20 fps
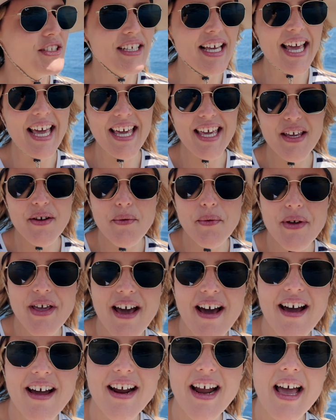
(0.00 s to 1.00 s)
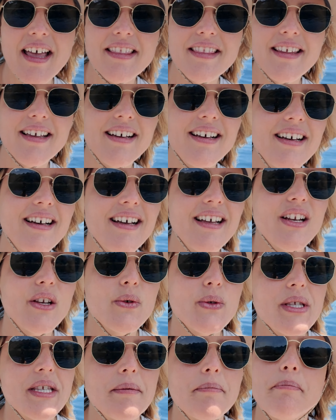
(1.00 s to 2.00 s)
Today we are at the
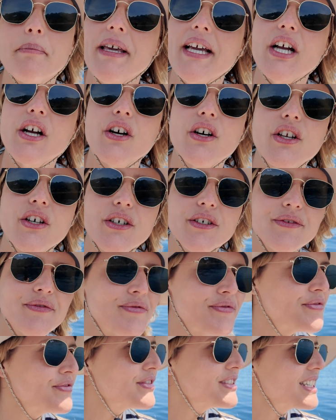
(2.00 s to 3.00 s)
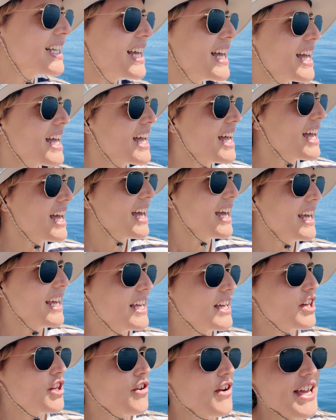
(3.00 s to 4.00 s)
Lussin Piccolo
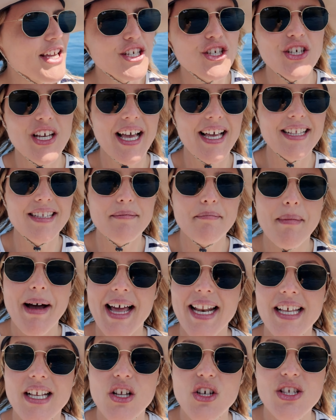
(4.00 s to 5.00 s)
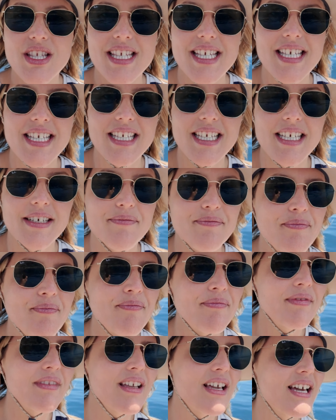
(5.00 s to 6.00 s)
in Grecian Mali-Losigni.
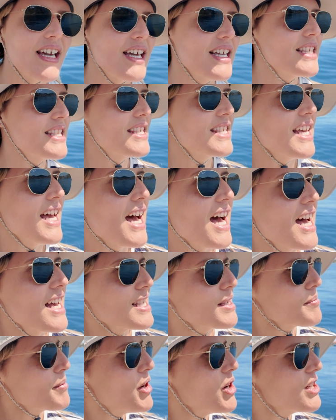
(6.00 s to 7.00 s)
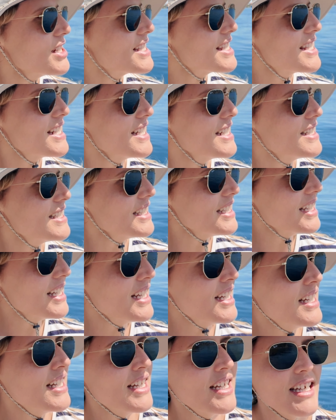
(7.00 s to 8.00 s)
It's a small city
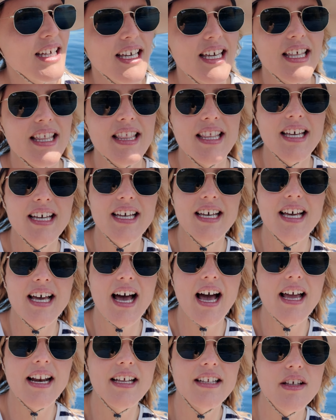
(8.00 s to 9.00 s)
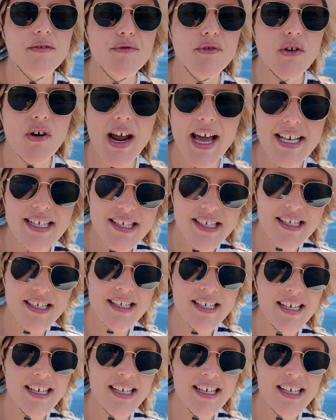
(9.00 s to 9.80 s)
in the island of Cres,